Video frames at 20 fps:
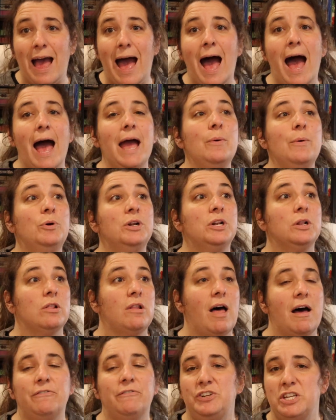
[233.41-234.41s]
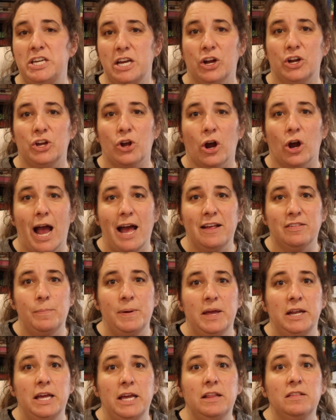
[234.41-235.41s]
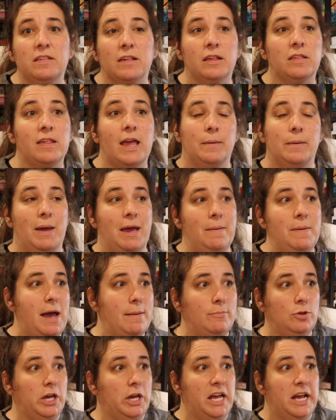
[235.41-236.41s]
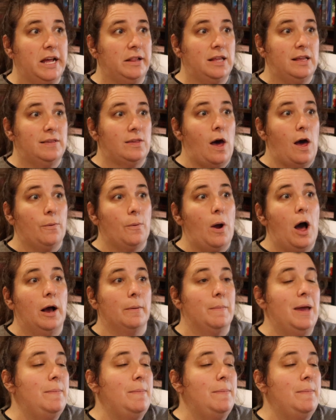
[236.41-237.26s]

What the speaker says: I would love to hear your guys' opinions, because like maybe I'm looking at this all wrong.